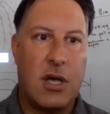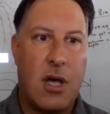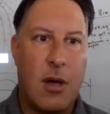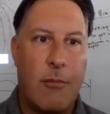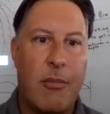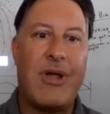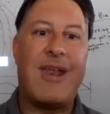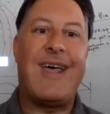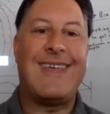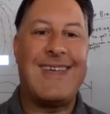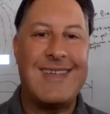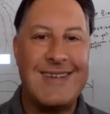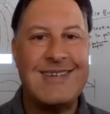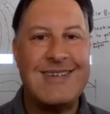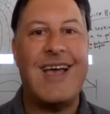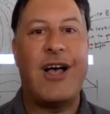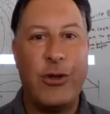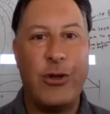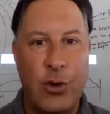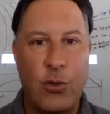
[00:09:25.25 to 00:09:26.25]
but I can
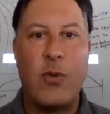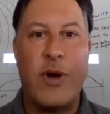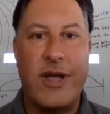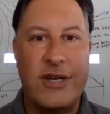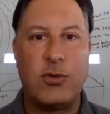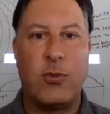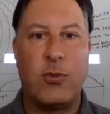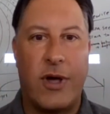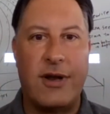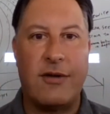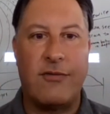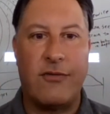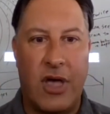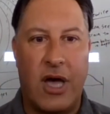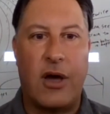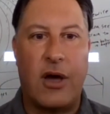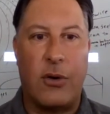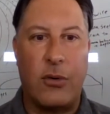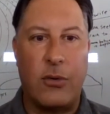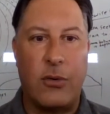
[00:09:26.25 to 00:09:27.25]
tell you which one of
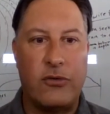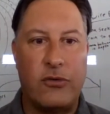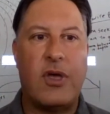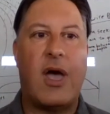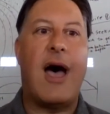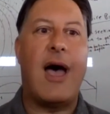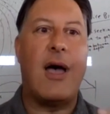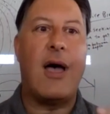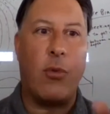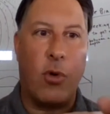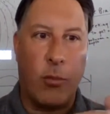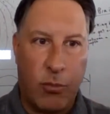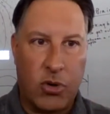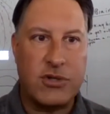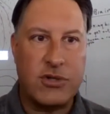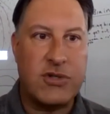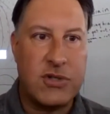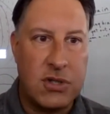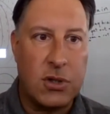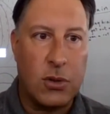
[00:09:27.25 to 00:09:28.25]
those I will
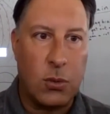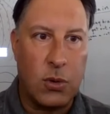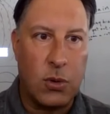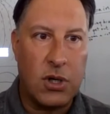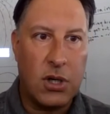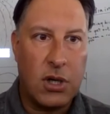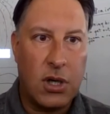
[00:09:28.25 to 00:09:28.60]
pursue.